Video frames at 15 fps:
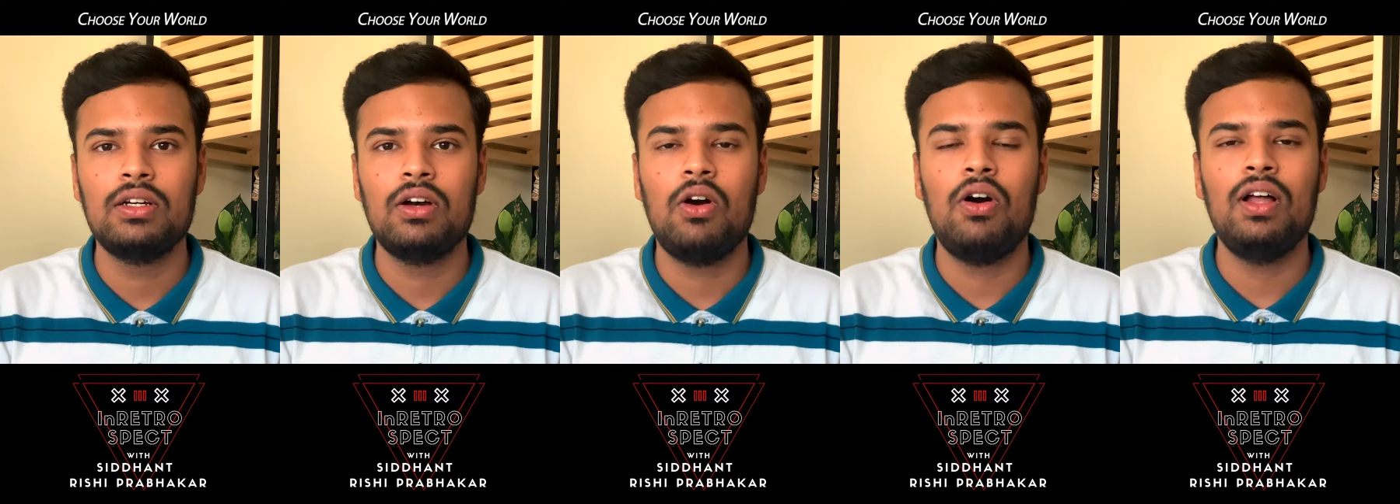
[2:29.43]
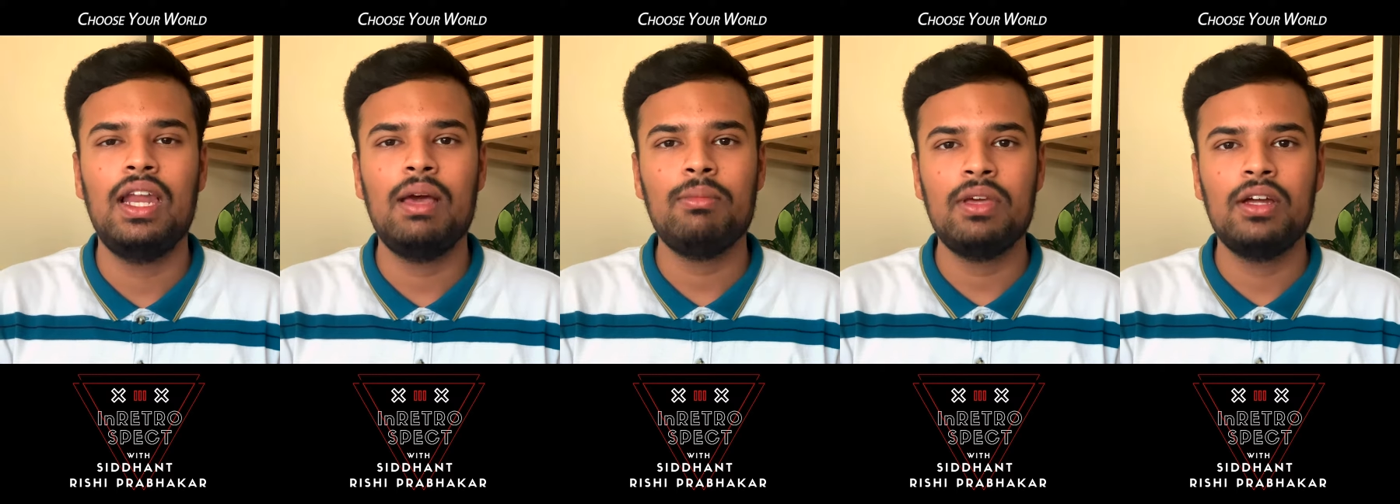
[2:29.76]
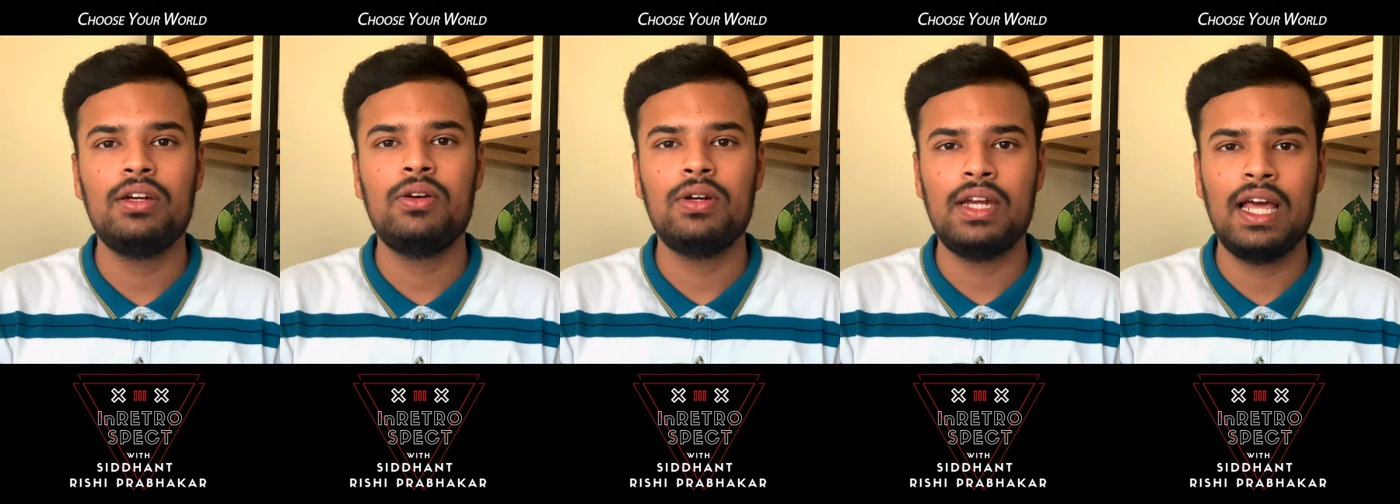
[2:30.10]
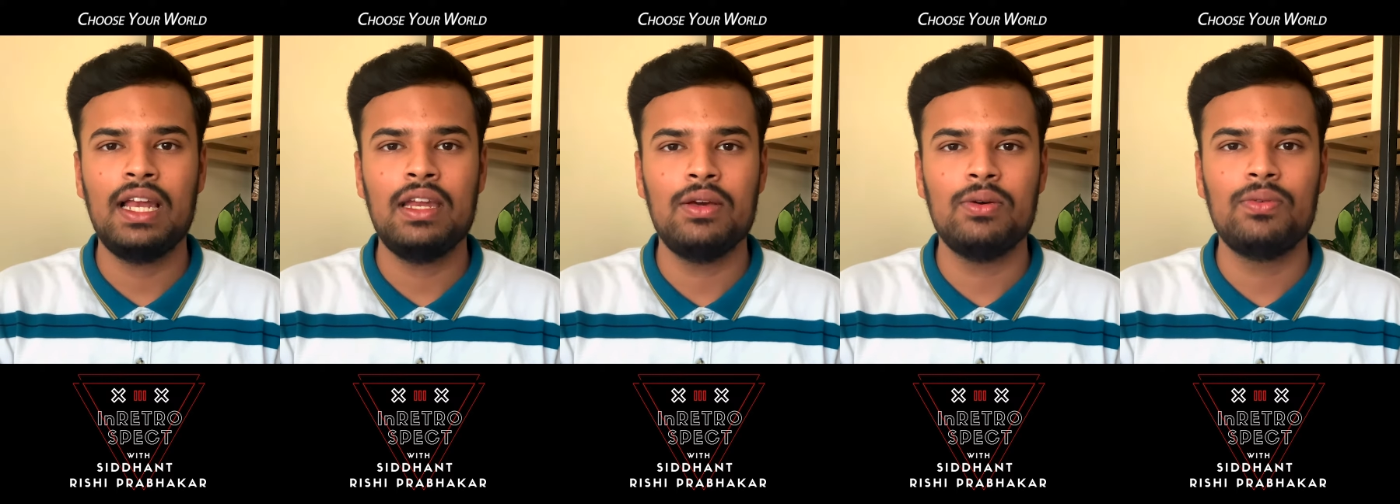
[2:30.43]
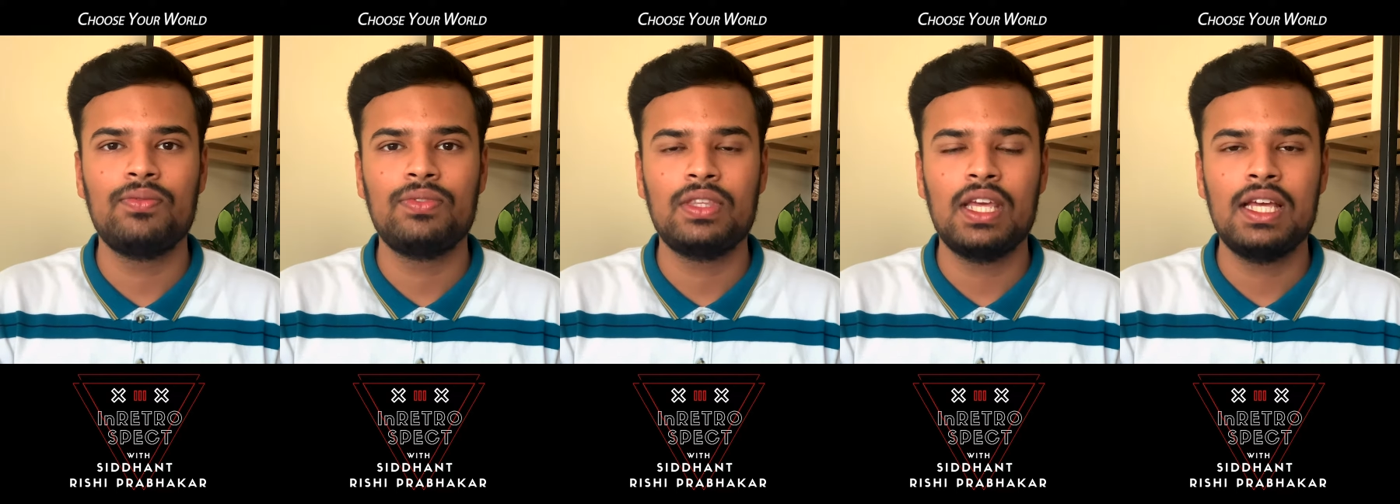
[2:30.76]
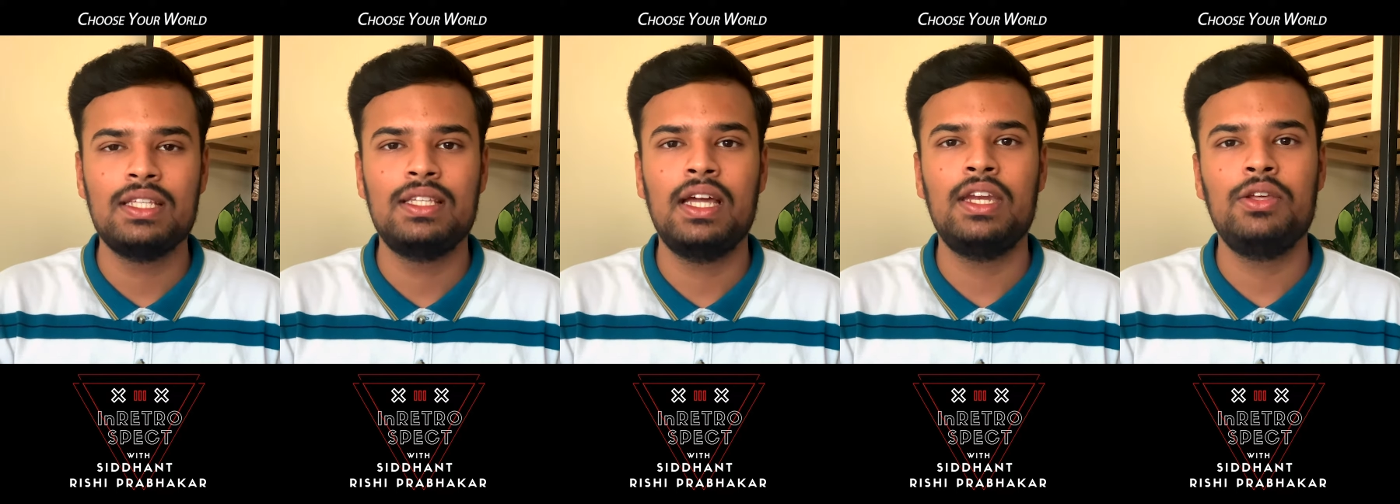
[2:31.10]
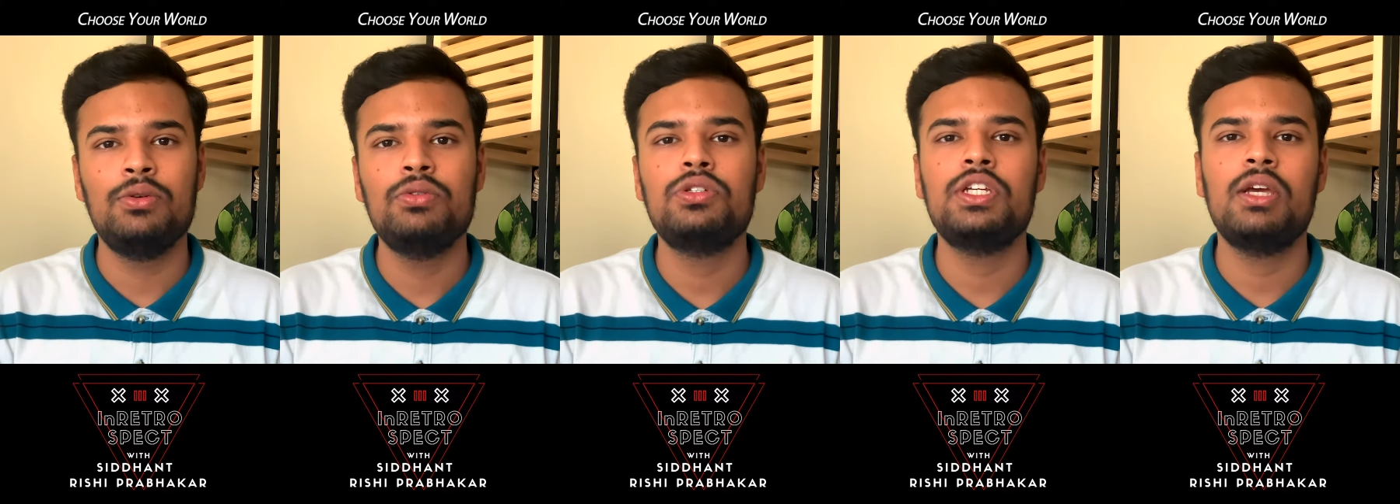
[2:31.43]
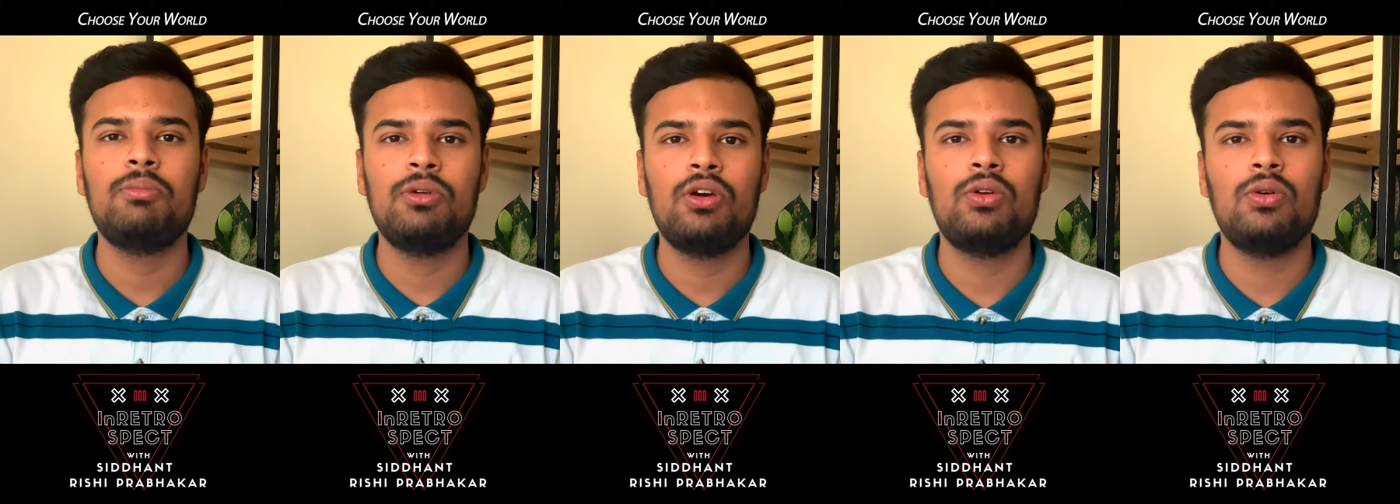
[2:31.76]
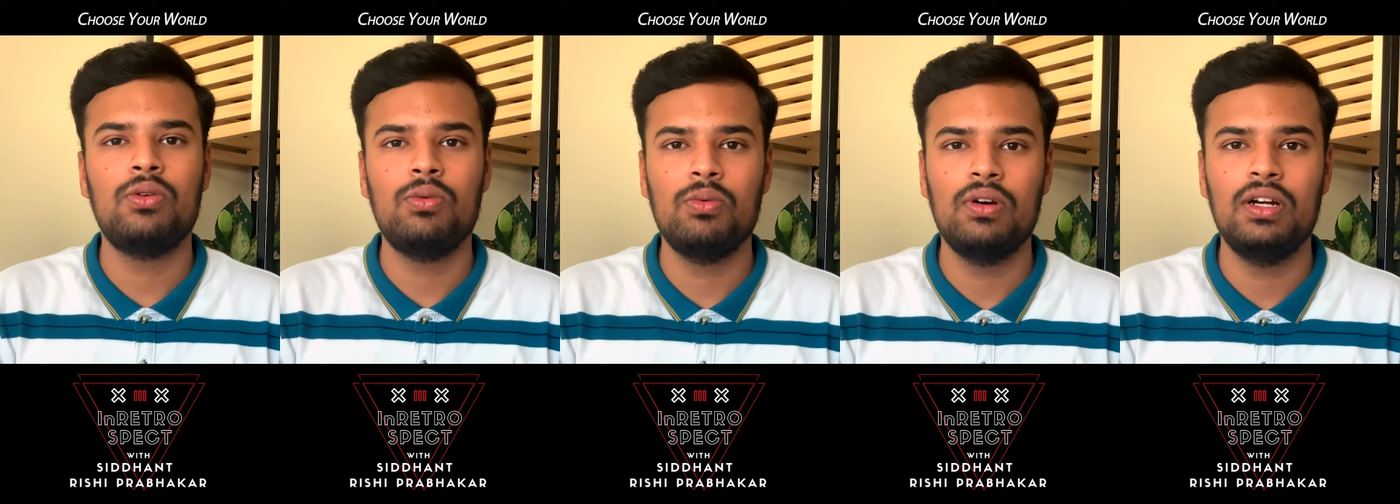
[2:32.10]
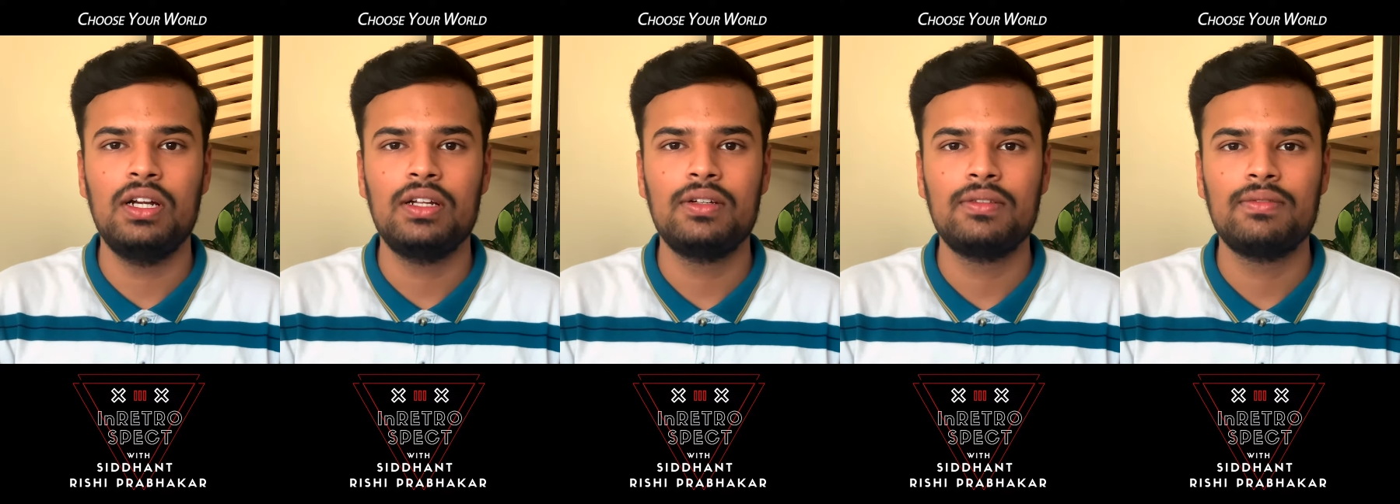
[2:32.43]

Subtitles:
All I'm here to tell you is that you shape your own world.